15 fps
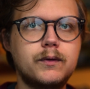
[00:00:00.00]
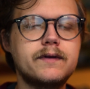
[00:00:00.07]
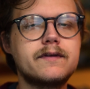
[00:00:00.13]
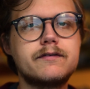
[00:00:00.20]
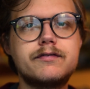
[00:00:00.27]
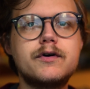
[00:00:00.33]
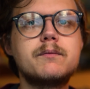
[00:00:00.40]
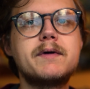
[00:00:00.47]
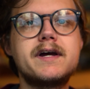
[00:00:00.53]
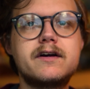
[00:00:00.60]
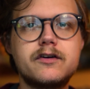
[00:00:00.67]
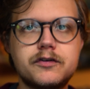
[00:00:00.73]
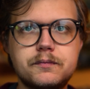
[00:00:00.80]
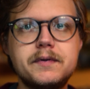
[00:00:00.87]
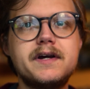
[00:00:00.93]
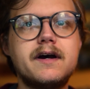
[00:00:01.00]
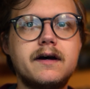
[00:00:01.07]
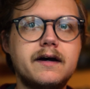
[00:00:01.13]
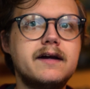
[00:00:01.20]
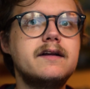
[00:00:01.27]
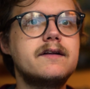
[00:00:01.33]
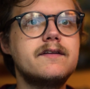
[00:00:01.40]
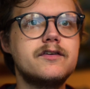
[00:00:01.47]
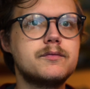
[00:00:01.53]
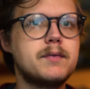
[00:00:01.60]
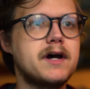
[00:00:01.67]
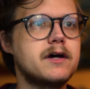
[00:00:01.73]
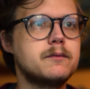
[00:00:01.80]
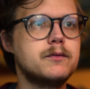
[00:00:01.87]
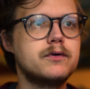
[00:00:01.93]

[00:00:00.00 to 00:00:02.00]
what the filmmakers behind these bad